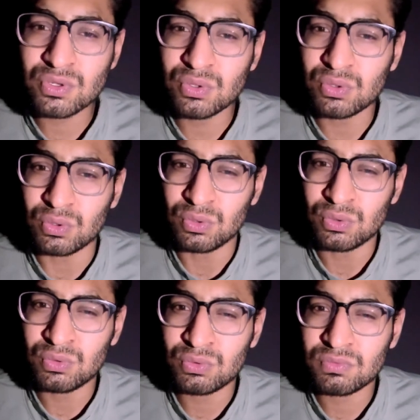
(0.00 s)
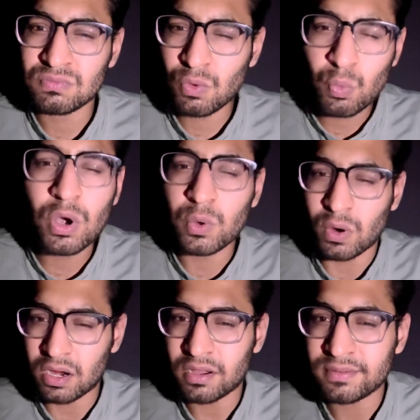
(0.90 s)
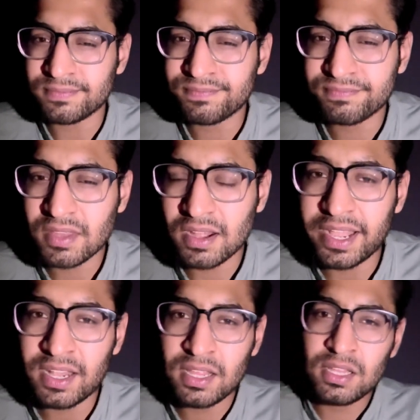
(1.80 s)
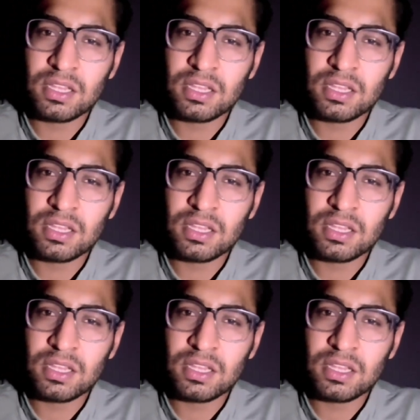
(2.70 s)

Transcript: to won't work, right?